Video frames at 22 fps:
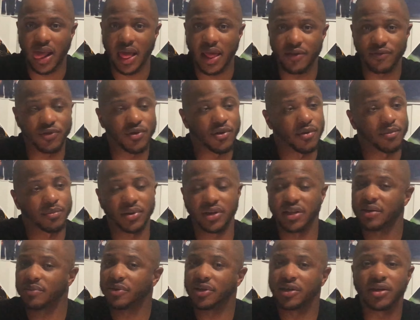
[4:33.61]
If you don't
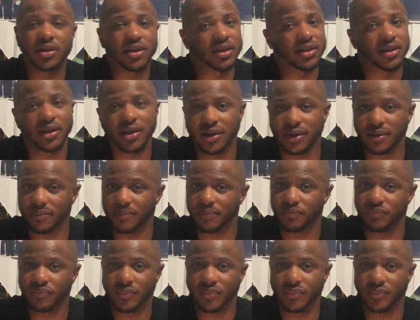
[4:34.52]
believe me, look it up.